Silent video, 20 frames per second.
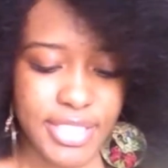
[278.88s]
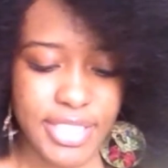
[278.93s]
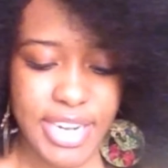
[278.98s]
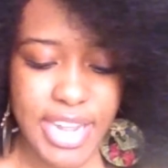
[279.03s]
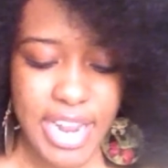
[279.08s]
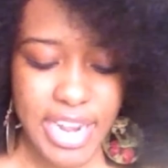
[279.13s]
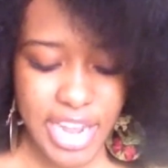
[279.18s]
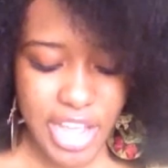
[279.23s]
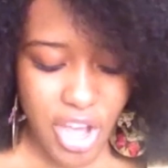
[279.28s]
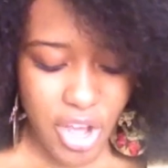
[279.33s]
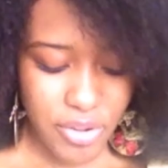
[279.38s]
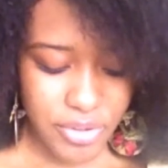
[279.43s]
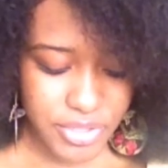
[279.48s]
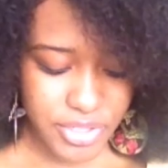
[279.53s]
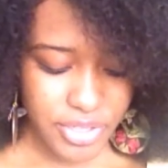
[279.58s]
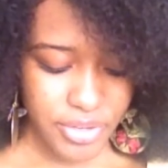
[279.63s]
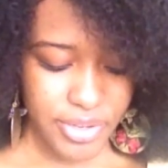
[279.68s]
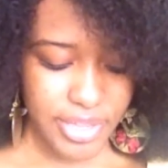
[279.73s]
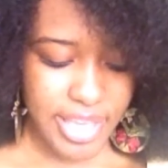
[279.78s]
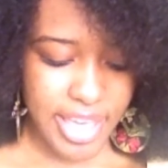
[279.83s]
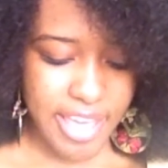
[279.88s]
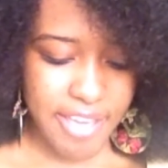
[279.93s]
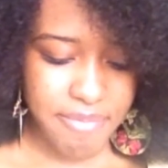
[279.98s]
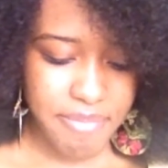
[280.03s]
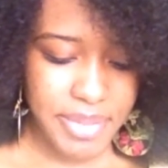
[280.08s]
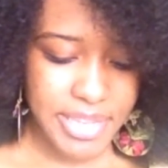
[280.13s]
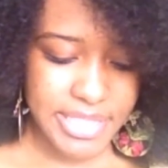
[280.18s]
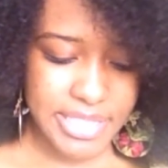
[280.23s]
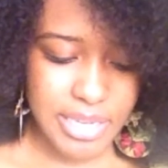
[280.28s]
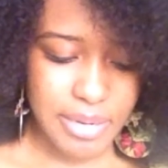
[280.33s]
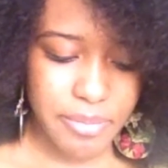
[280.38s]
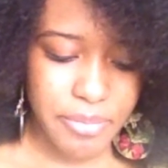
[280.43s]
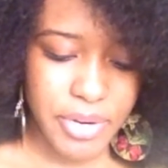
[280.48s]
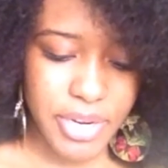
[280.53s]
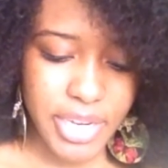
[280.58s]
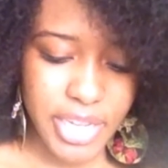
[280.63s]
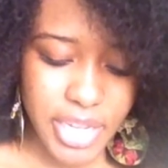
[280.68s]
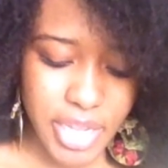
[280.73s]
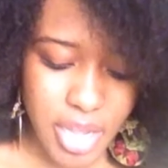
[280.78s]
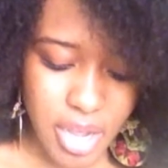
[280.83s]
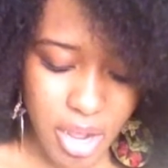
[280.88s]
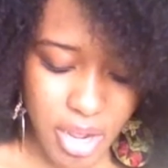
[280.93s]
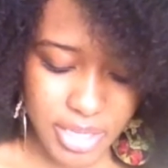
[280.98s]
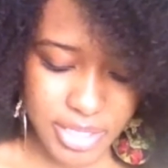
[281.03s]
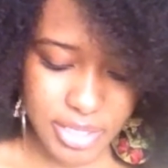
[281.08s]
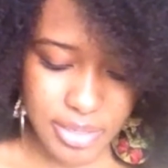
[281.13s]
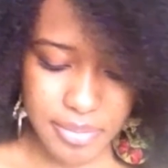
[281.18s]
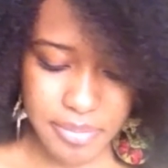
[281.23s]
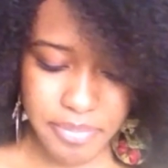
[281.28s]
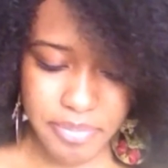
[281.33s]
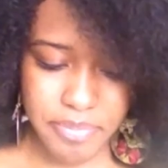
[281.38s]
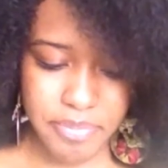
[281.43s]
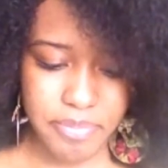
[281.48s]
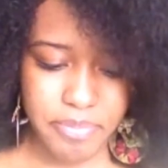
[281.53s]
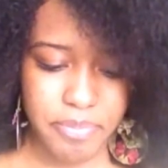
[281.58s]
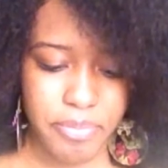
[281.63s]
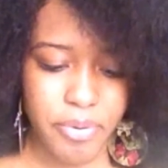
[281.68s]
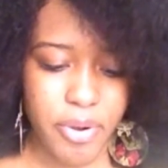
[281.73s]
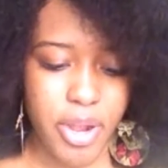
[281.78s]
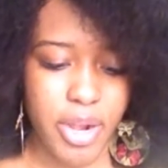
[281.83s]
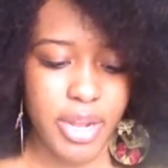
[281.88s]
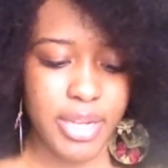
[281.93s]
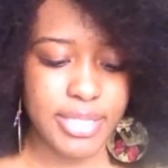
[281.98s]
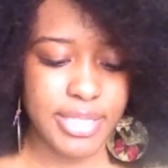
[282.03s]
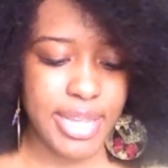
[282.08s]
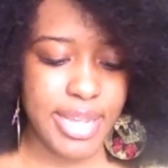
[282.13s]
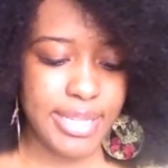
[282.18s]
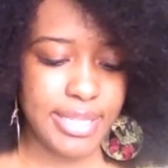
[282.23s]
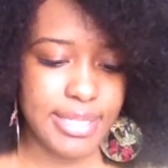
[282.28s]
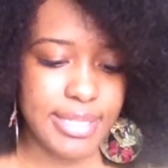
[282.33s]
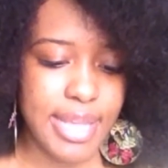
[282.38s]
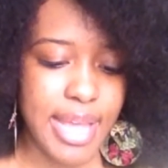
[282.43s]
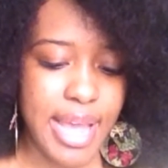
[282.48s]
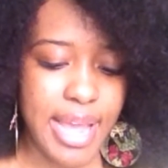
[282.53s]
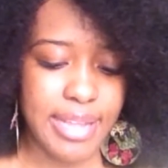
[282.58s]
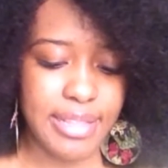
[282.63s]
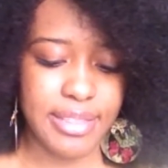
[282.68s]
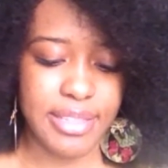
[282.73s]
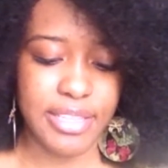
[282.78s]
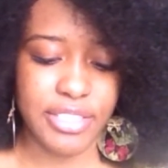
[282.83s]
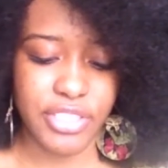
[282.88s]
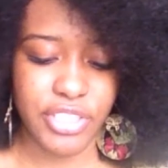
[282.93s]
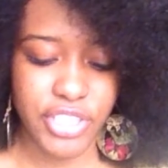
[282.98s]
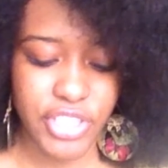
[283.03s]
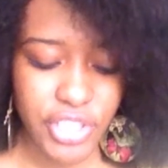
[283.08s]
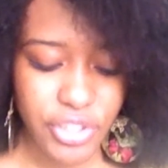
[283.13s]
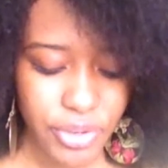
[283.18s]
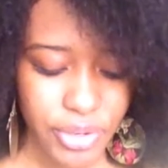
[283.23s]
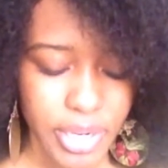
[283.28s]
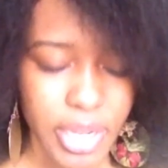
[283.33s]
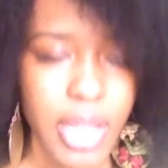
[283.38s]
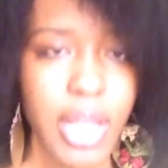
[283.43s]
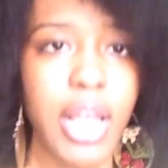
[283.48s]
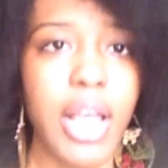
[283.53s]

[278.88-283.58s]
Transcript: So then they also gave me some really awesome products inside this cute